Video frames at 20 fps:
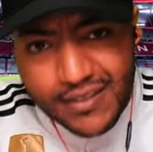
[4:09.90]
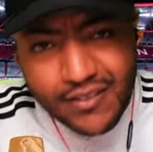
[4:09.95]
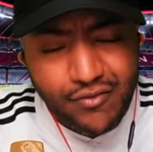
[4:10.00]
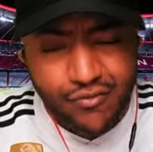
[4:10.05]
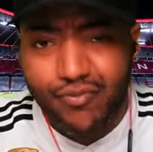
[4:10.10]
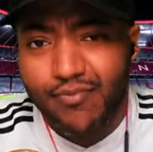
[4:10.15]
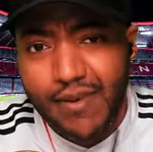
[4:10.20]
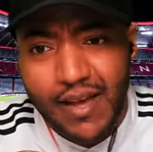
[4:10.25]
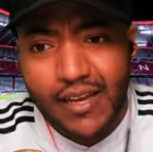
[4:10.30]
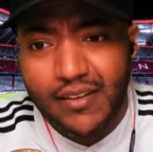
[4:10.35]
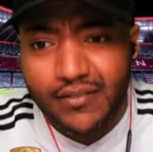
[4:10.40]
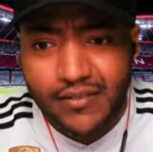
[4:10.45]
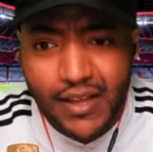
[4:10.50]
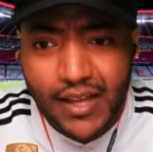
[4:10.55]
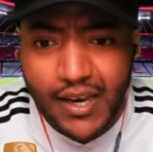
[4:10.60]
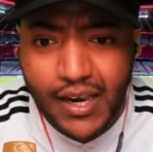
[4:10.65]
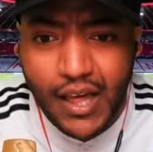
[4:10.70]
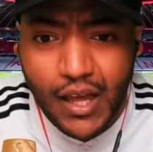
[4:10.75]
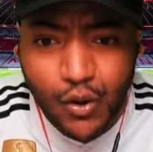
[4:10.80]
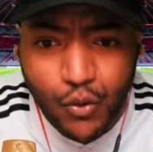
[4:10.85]
smash
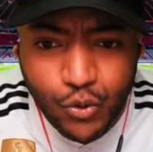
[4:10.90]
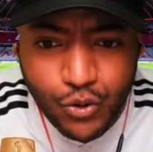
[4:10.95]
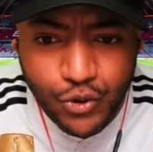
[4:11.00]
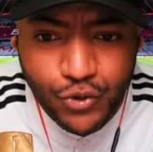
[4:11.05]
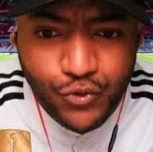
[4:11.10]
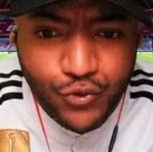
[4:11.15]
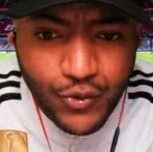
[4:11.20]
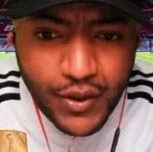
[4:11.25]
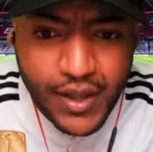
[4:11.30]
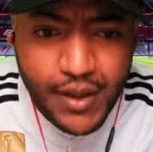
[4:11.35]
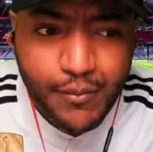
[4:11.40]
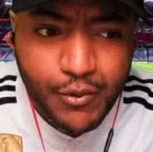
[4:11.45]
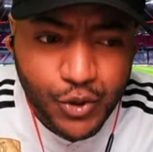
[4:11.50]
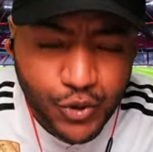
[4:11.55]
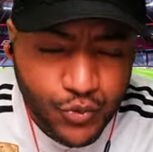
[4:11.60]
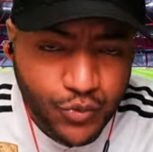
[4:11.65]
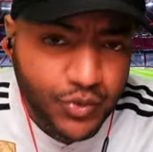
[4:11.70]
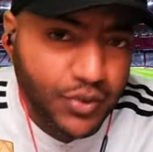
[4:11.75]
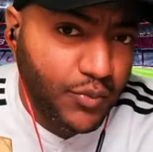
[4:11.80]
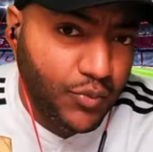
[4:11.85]
that like on the stream
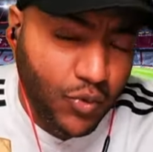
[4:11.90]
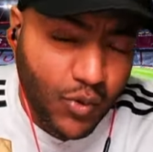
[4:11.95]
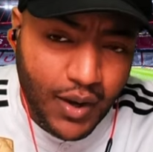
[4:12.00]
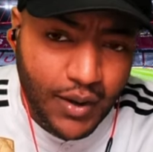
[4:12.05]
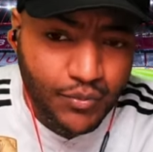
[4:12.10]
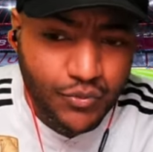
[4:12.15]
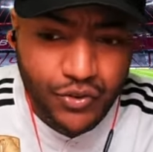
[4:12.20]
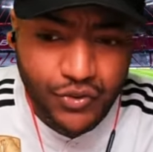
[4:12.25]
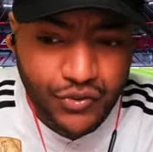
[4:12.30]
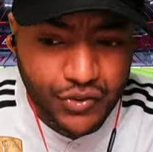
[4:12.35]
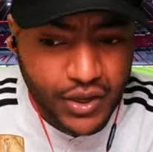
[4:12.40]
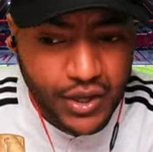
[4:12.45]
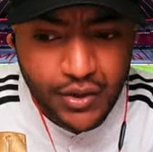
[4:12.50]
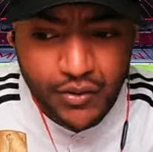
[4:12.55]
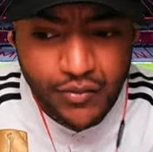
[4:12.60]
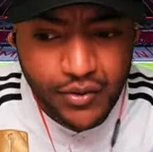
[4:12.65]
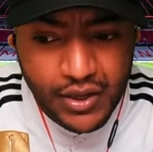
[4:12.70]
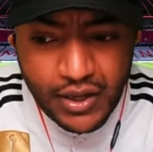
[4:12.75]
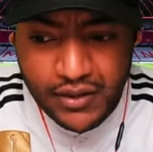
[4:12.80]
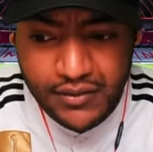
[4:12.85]
and do subscribe to the
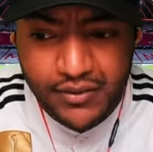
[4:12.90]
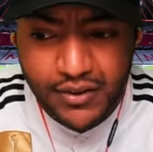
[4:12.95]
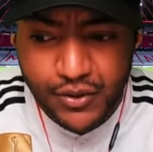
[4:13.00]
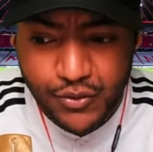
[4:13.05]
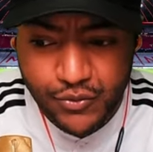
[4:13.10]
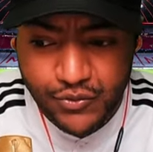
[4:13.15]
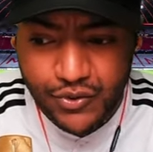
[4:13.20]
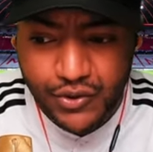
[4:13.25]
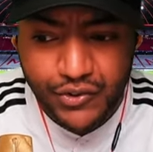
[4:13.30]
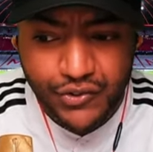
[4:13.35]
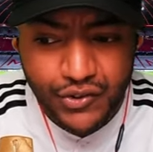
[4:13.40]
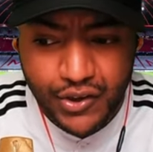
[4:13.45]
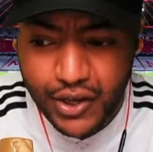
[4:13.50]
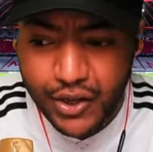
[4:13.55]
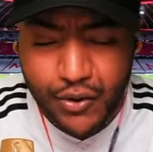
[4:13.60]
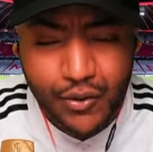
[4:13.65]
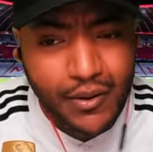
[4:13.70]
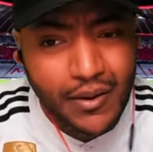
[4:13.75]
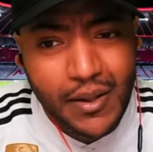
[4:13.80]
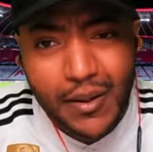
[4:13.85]
channel if you guys are new to the
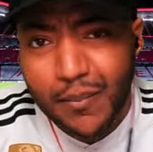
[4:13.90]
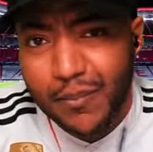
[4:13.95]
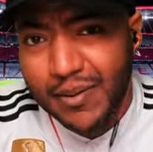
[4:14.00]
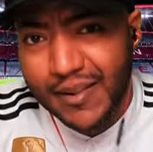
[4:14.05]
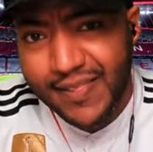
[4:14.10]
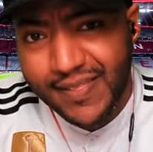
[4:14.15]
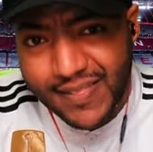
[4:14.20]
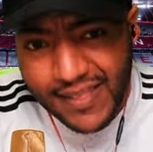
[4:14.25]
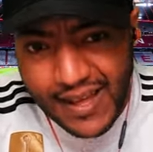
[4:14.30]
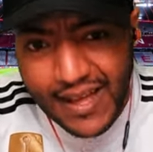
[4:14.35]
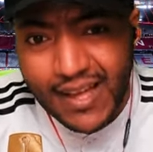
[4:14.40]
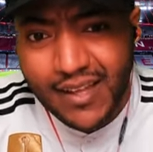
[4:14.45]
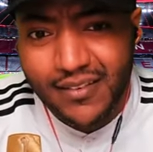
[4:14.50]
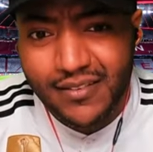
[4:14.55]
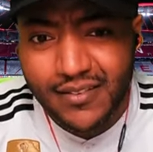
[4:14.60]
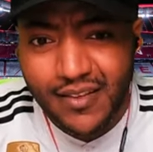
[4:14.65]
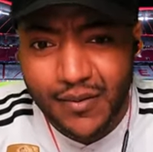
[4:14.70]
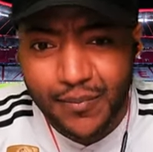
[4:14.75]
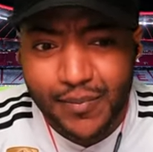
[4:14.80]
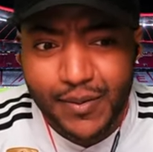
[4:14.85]
channel. But that
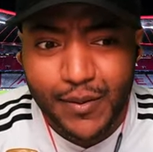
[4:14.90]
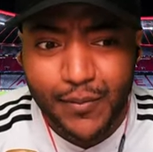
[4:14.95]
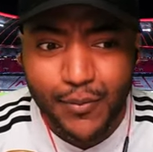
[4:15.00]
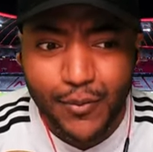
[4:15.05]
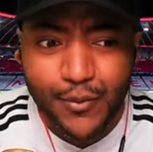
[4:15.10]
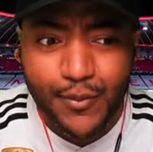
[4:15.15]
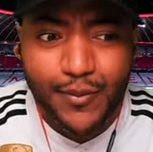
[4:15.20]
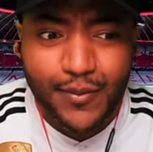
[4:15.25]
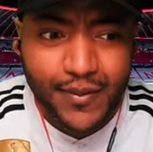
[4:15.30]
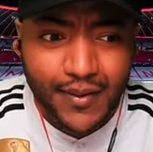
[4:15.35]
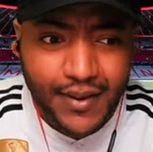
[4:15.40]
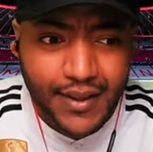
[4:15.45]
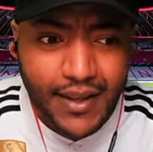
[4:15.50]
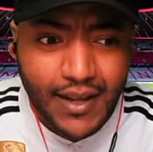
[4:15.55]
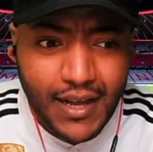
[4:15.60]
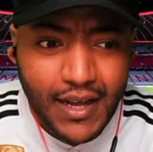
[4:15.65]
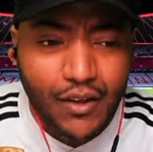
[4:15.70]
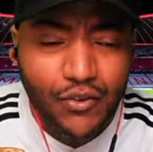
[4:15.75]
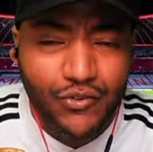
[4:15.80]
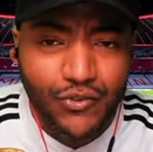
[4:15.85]
is it, people.
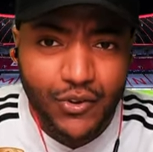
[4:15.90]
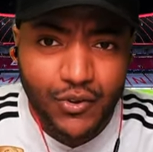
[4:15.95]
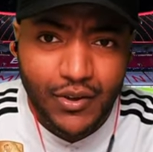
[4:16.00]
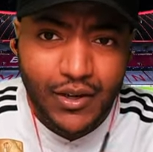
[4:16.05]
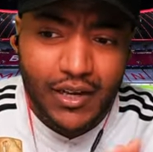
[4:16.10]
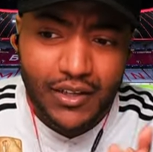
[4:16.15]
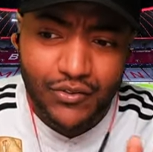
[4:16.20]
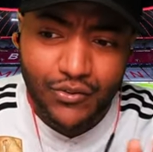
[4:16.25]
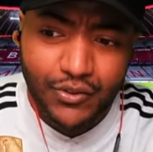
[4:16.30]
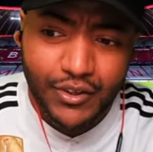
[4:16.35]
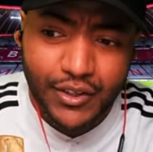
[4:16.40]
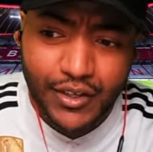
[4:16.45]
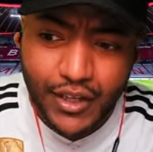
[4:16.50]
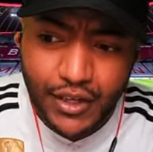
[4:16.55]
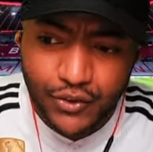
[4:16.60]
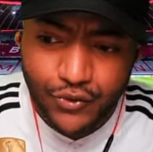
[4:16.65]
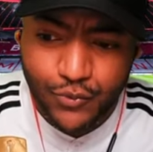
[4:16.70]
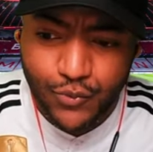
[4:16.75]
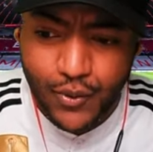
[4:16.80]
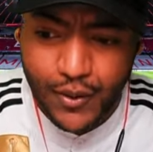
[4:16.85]
I'll see you guys on the
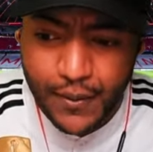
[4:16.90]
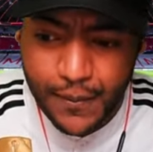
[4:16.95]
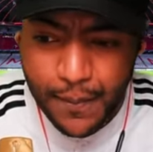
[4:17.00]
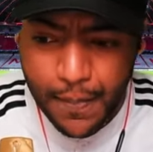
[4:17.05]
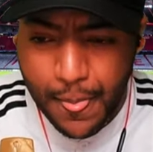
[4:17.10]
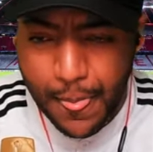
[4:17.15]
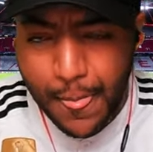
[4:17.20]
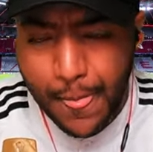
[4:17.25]
next one.